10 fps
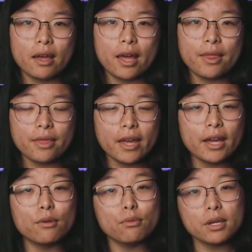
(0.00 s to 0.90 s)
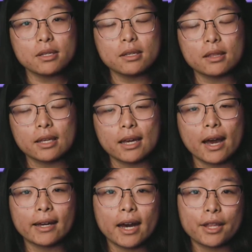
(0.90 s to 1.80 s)
And then recently
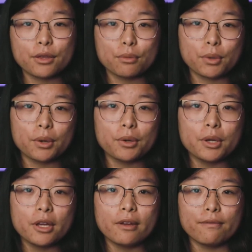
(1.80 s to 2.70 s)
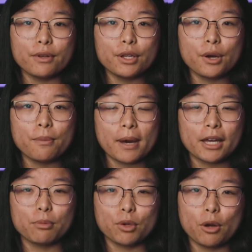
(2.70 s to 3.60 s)
I got the Rode
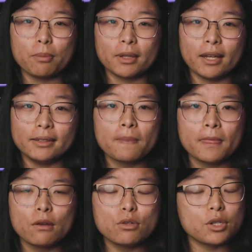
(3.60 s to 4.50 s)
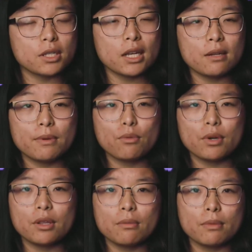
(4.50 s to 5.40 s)
VideoMic Pro Plus, which is said to be
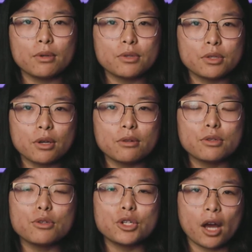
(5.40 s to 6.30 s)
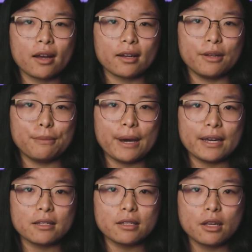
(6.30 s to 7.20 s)
one of the most go-to shotgun
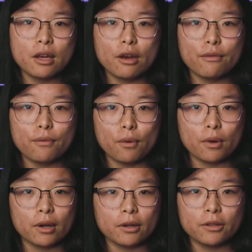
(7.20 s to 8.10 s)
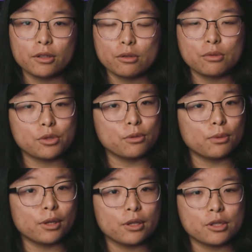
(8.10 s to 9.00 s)
mics for
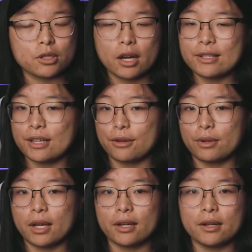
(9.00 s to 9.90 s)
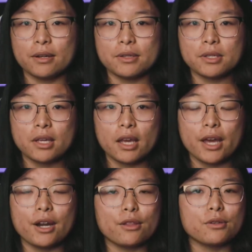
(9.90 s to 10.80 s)
YouTubers, content creators,
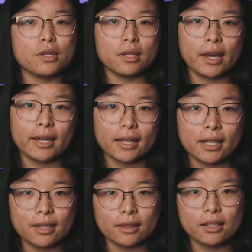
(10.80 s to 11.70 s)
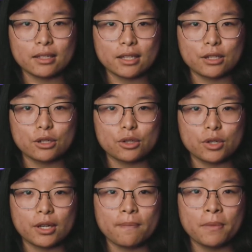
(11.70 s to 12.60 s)
and others alike in this
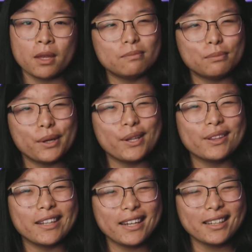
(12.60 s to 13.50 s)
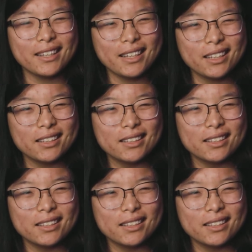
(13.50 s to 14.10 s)
industry. But lately,